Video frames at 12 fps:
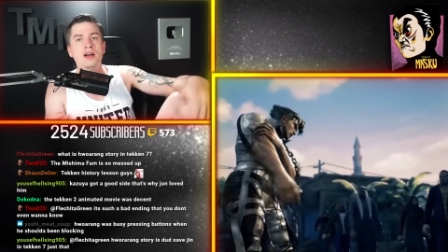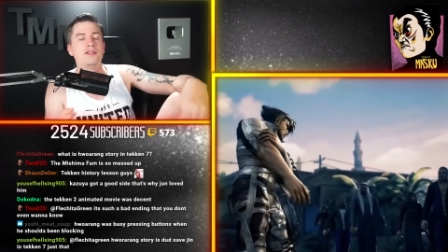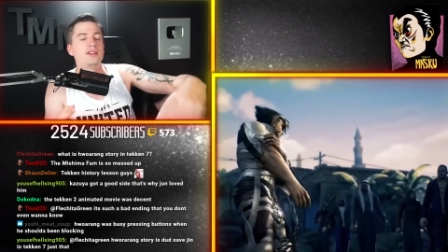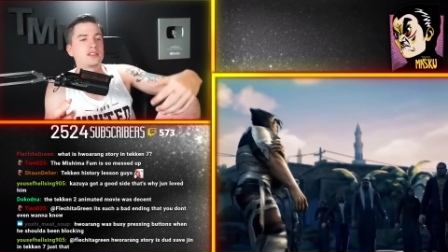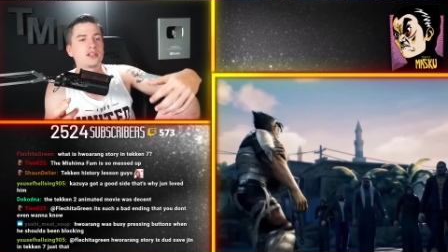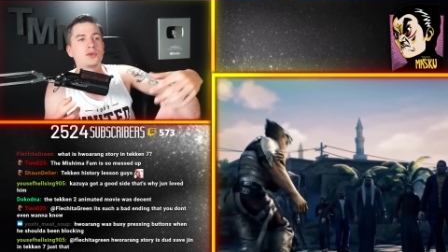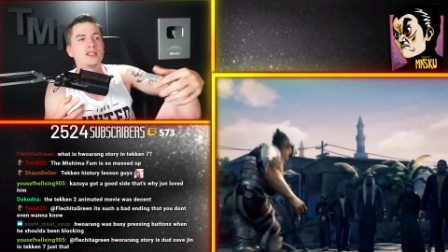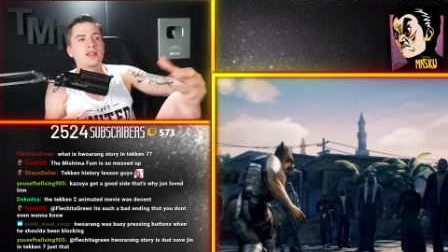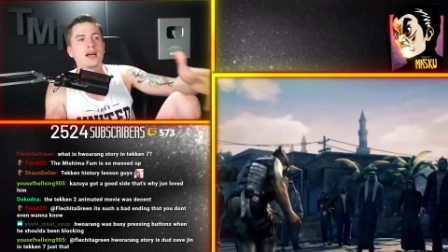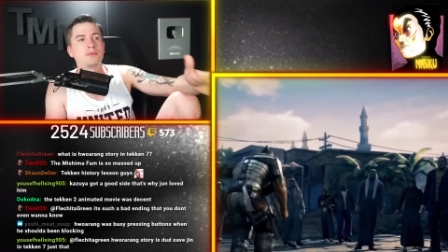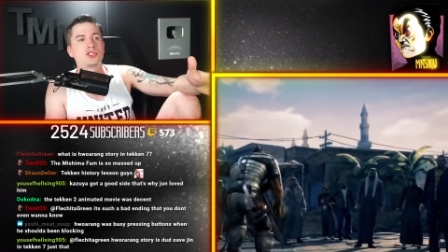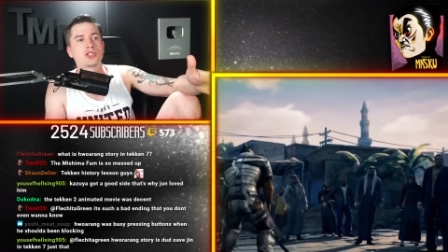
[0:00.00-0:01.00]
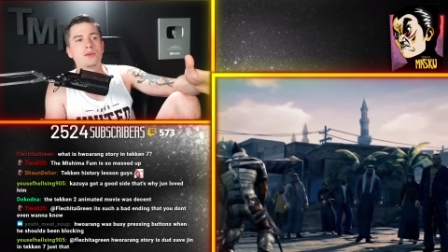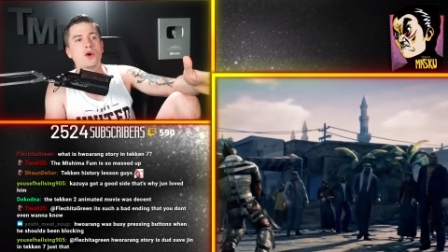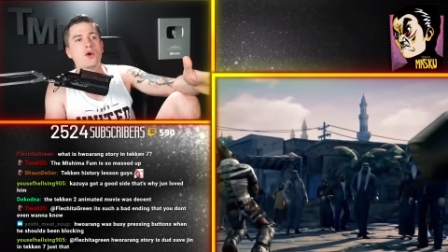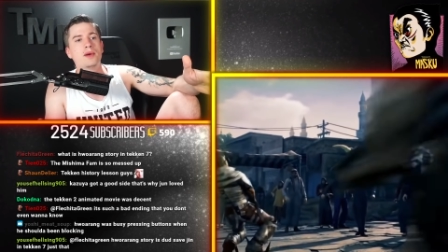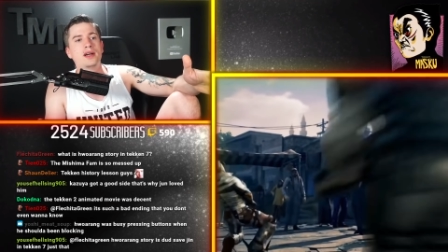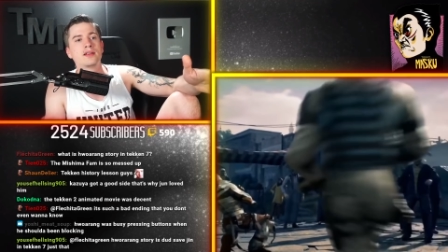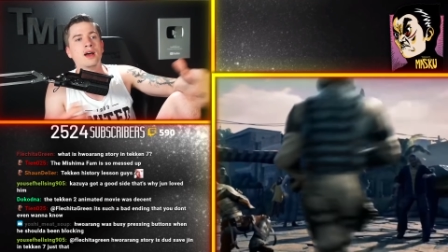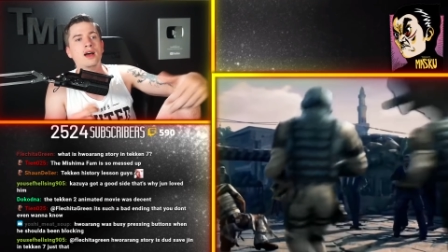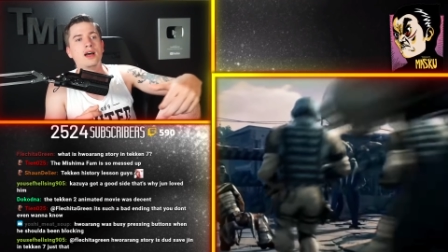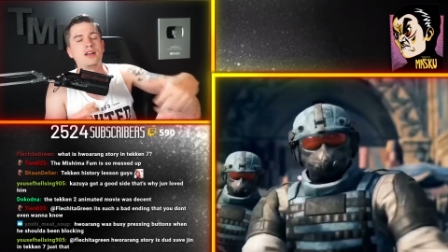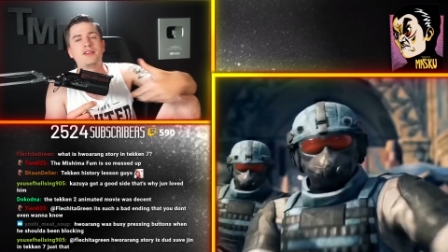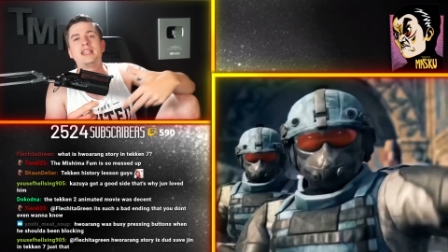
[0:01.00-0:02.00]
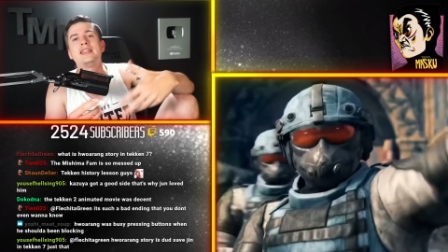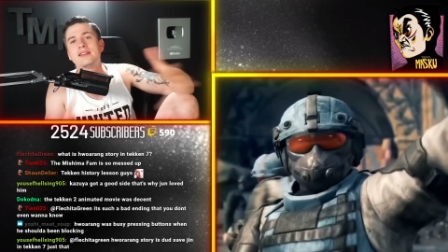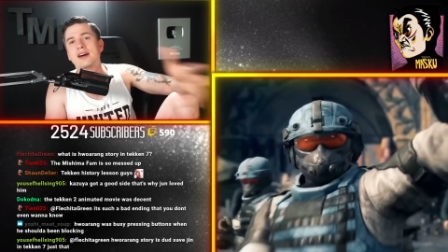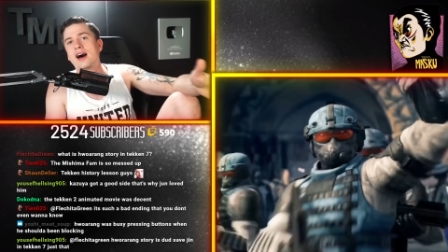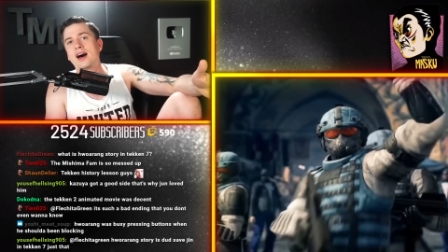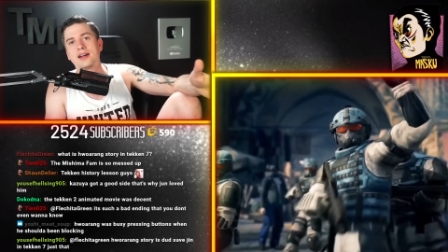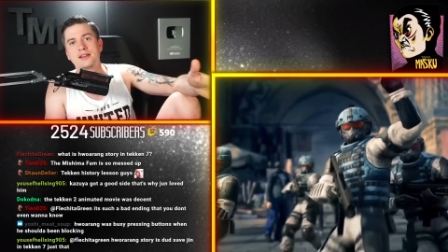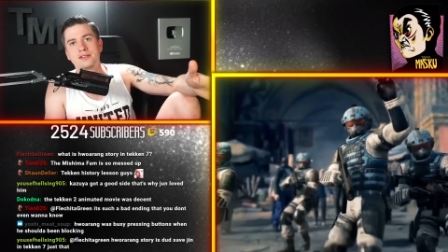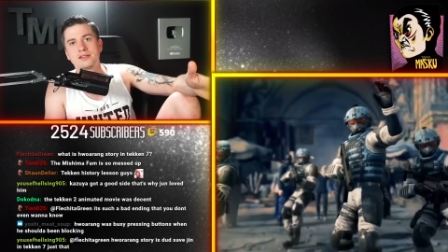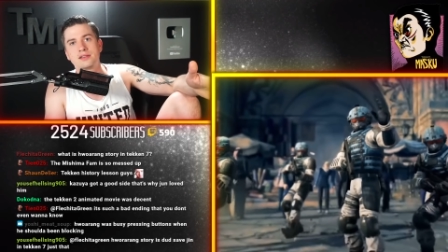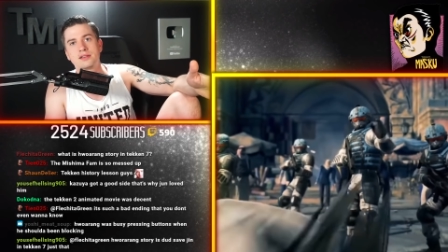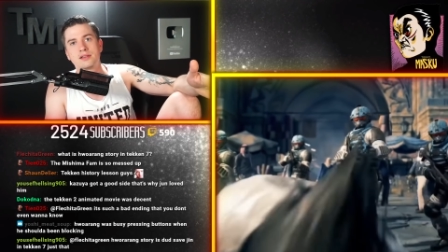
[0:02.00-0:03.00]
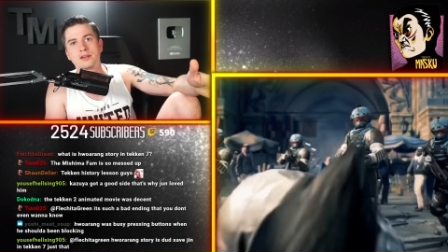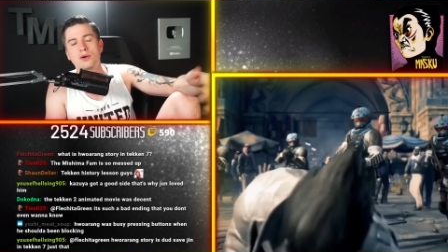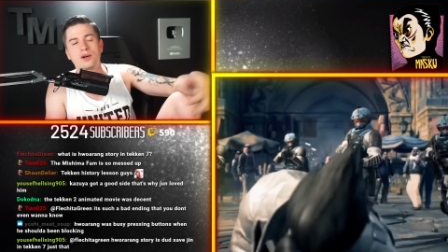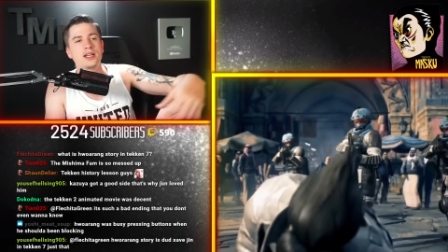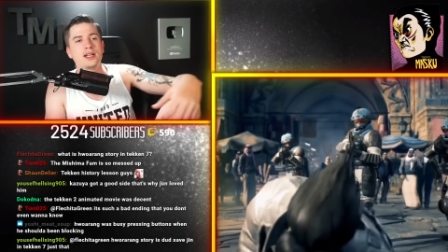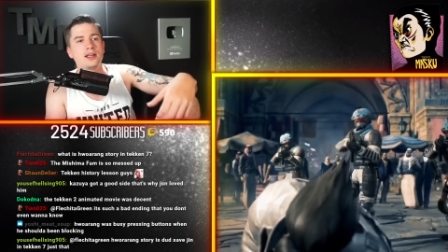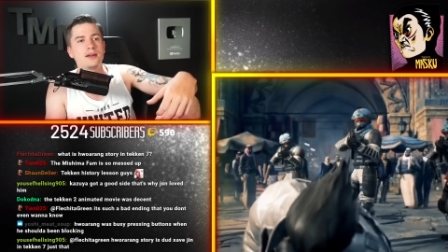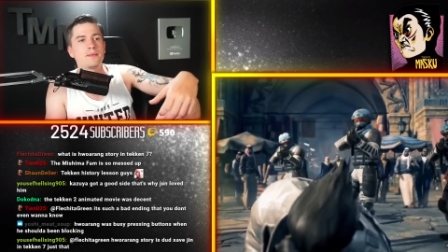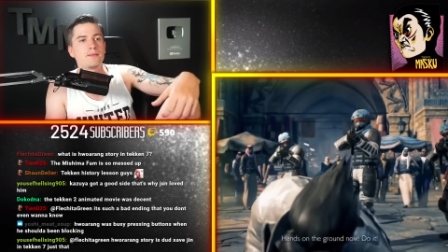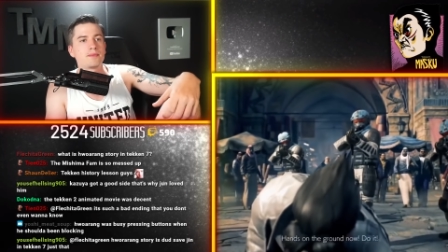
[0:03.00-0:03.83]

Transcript: there's a redemption moment, and then he dies. Or he...